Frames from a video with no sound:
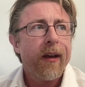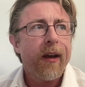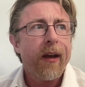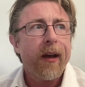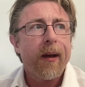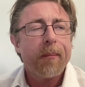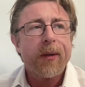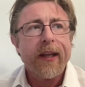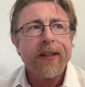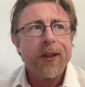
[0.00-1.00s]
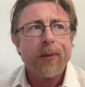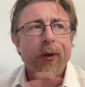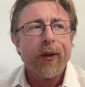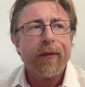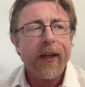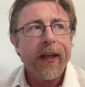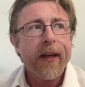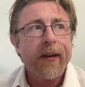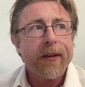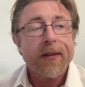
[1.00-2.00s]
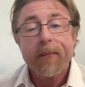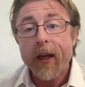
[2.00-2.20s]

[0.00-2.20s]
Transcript: uh, has been going there for years.